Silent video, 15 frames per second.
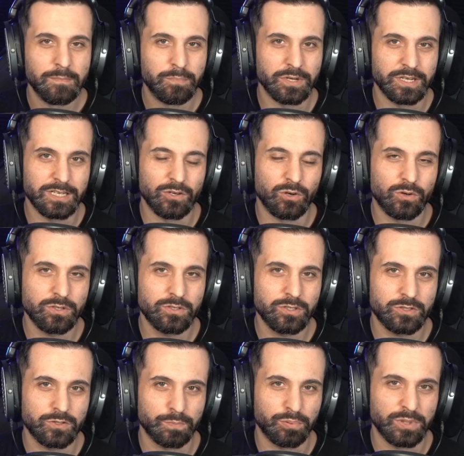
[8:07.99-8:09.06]
but in
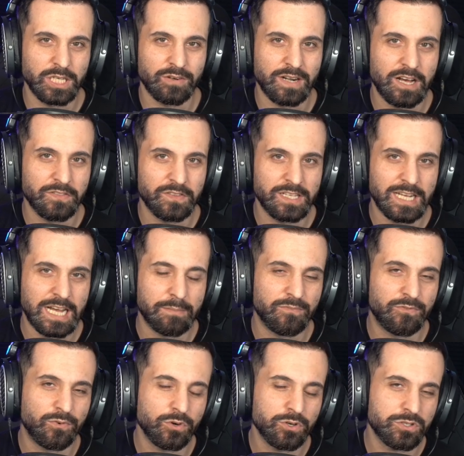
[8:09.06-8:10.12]
order to play around it, I'm
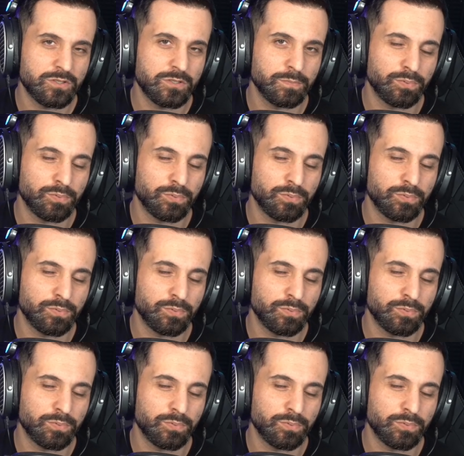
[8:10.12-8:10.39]
forced